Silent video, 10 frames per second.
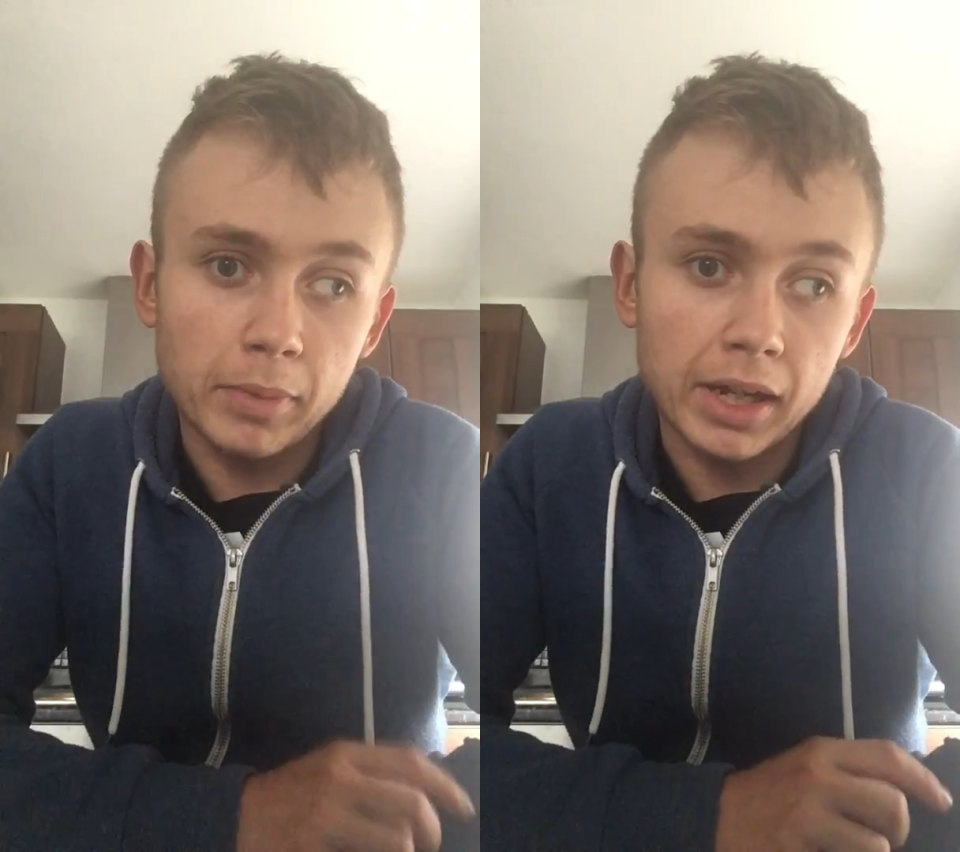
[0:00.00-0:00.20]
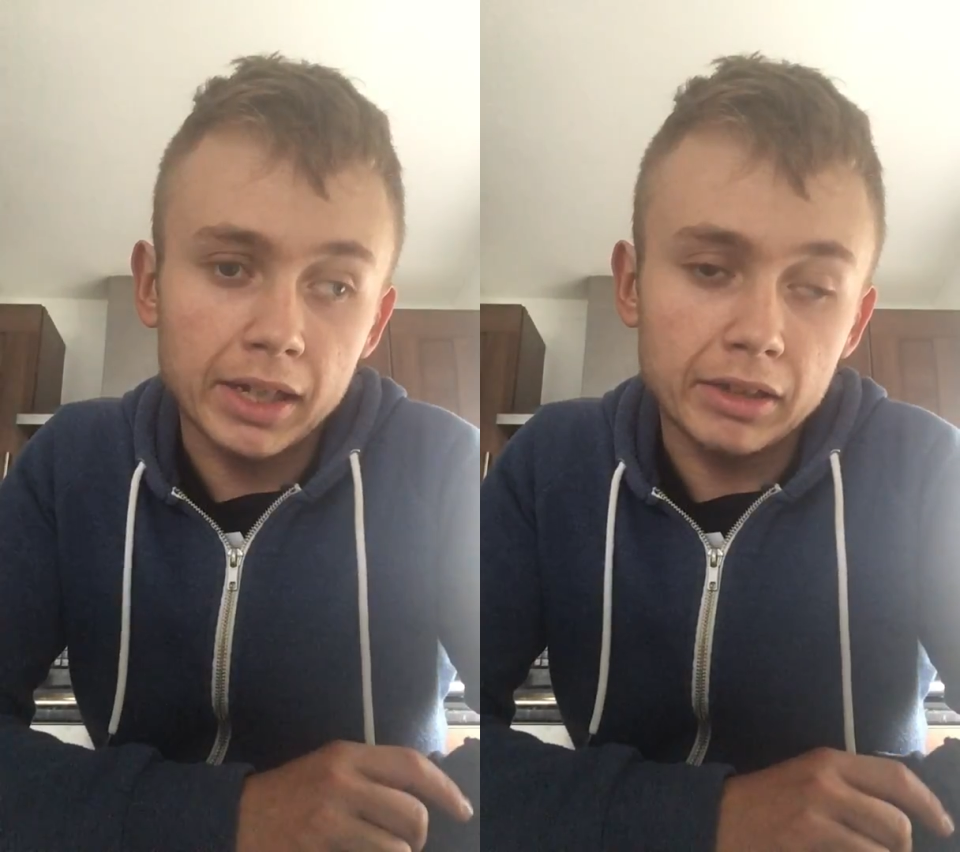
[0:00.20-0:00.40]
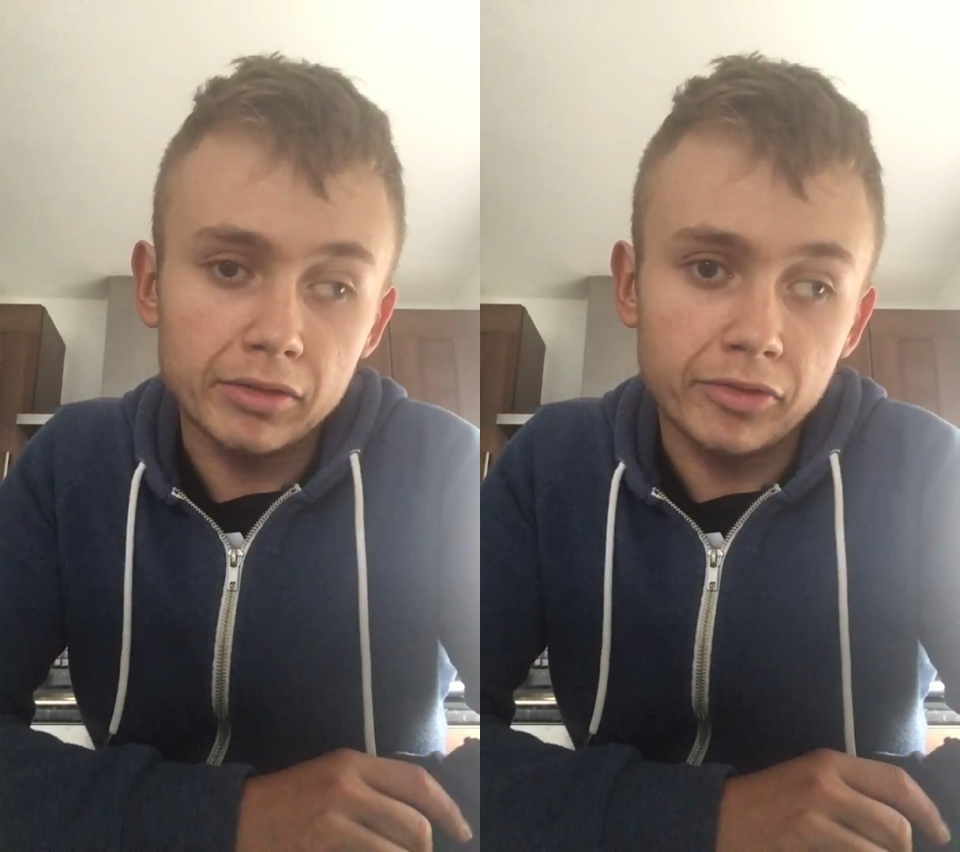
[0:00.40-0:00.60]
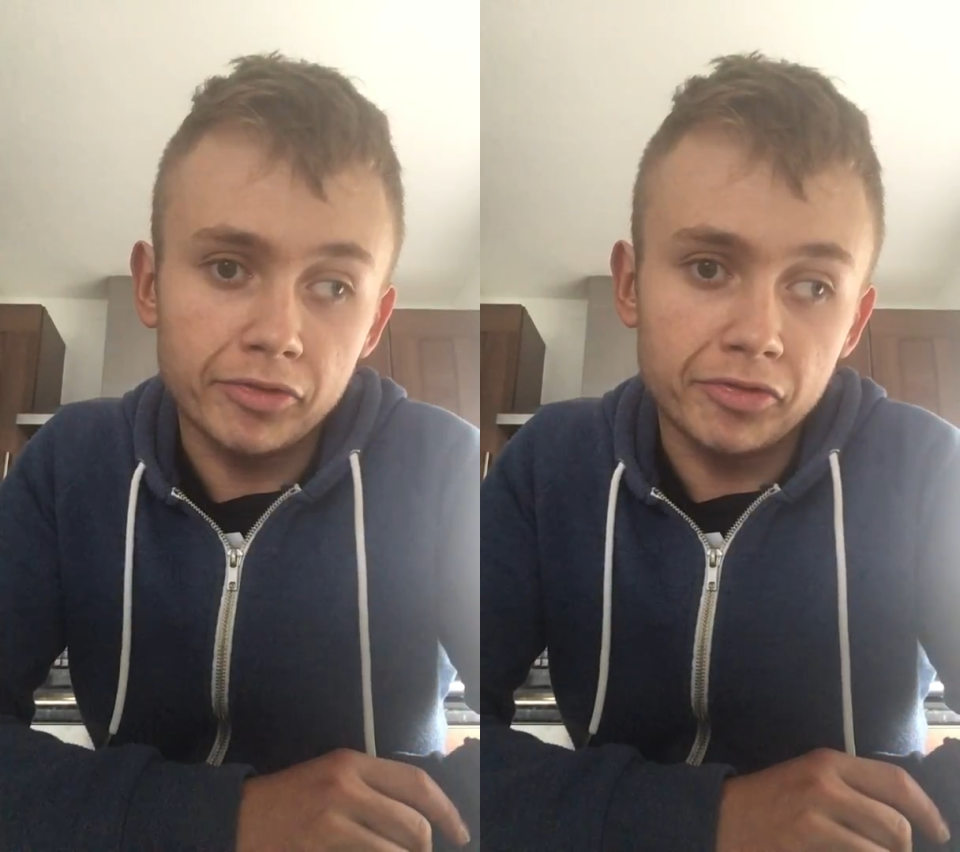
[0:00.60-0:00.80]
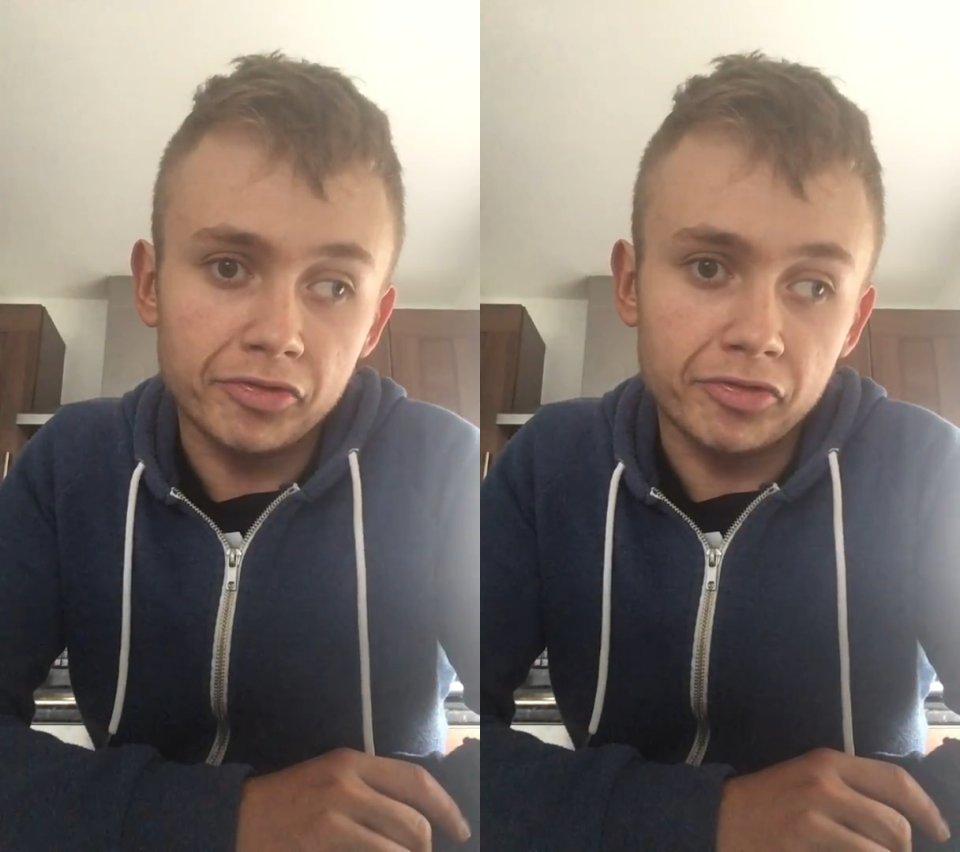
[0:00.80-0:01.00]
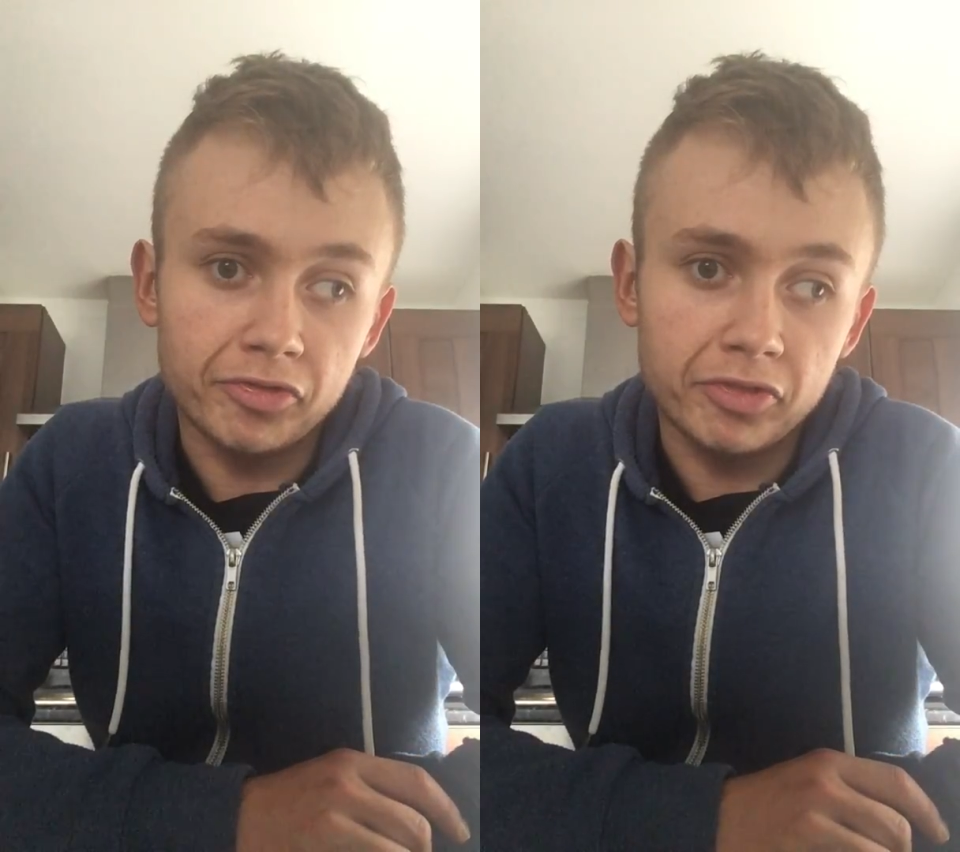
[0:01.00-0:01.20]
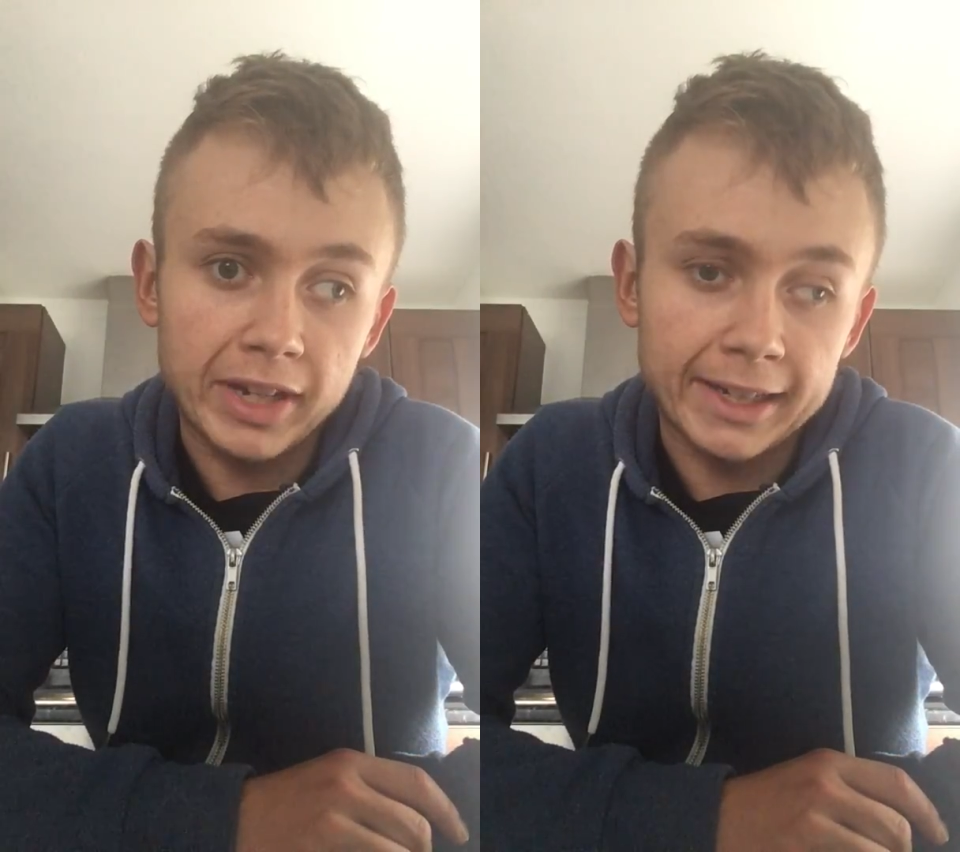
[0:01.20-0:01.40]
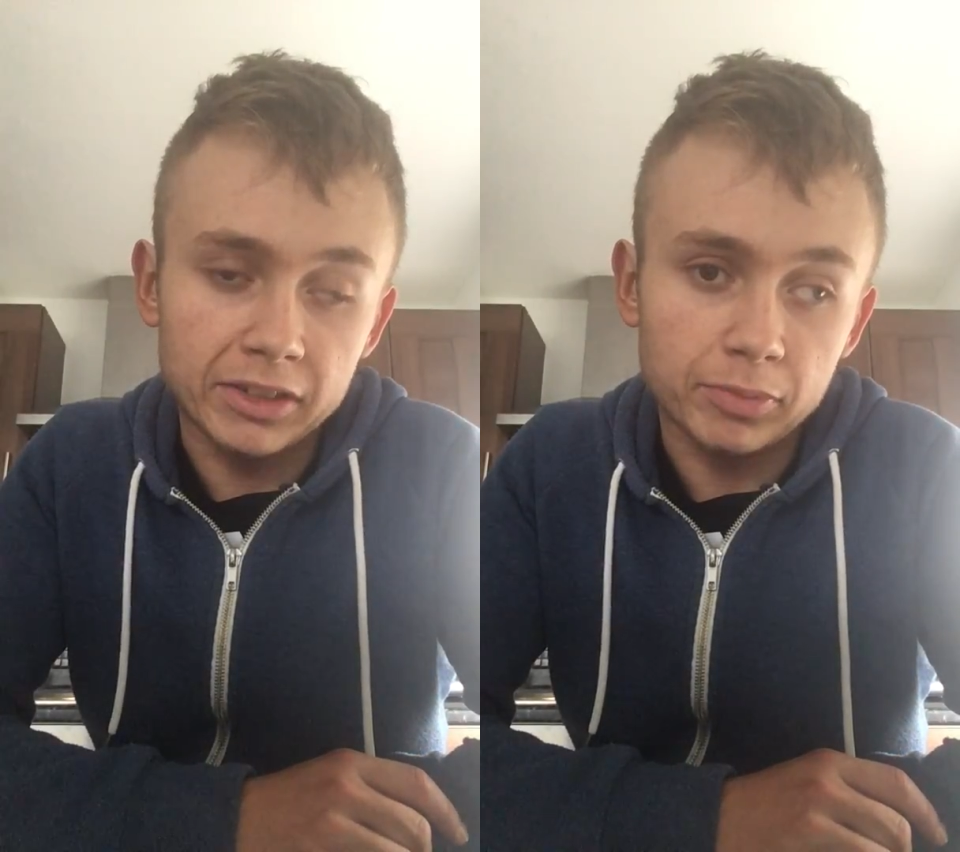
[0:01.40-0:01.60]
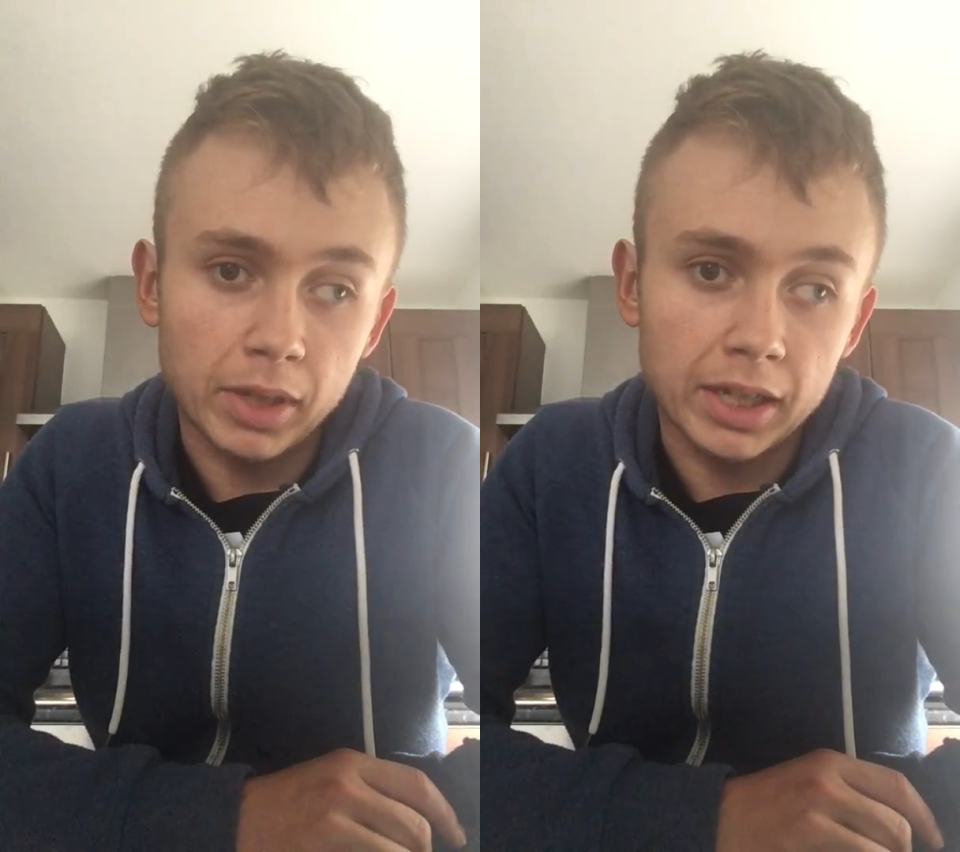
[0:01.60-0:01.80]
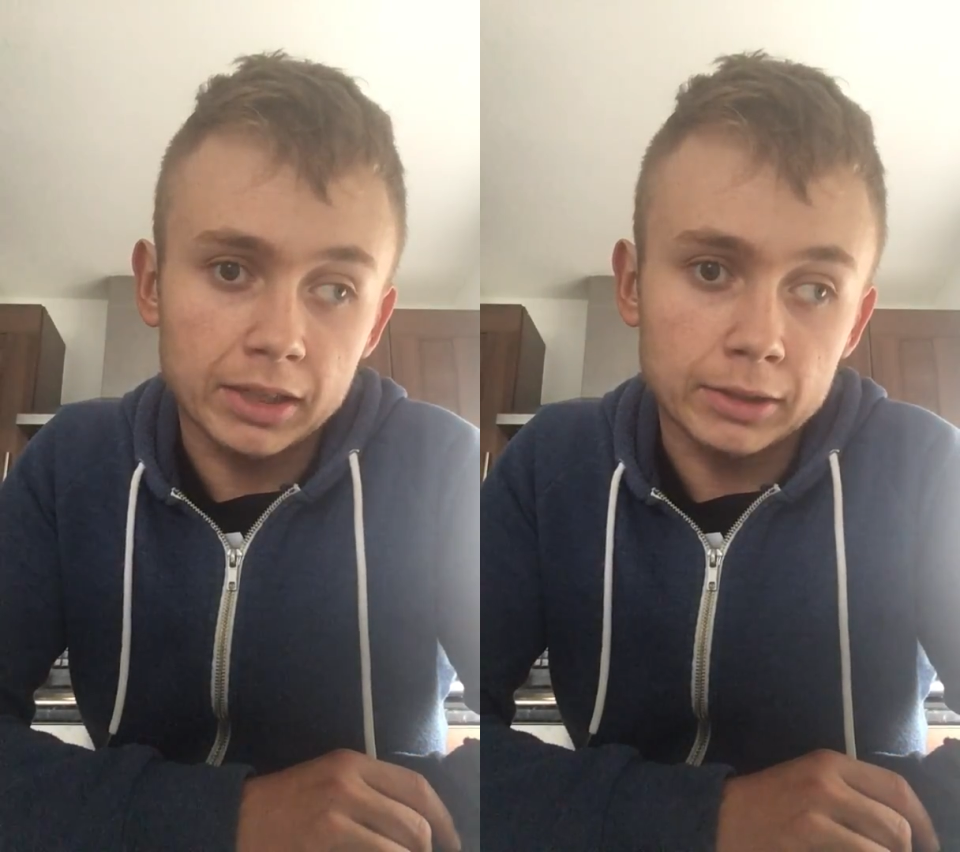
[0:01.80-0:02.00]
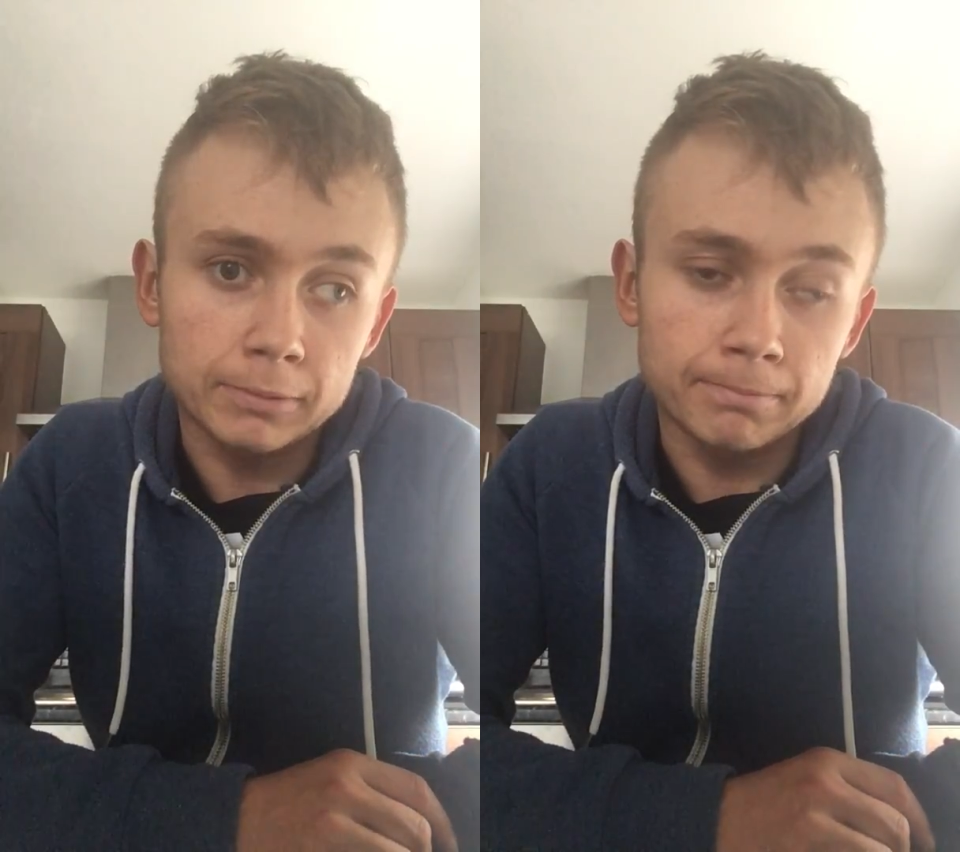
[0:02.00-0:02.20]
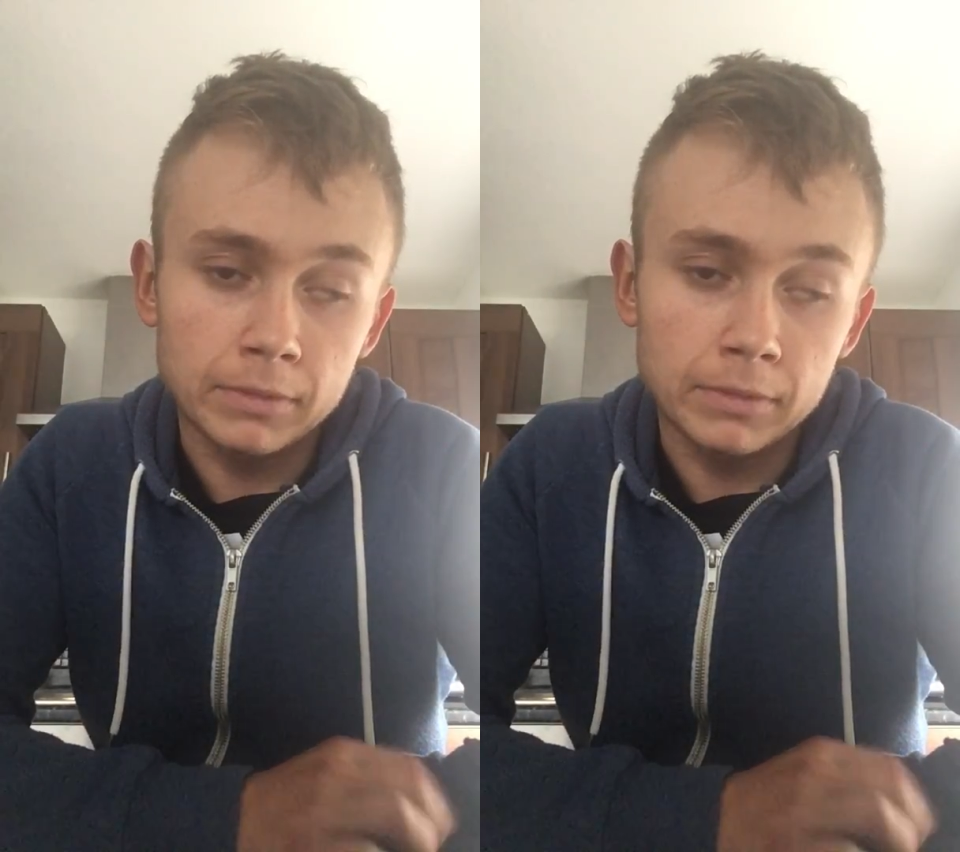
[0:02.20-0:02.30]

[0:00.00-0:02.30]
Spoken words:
my fitness pal,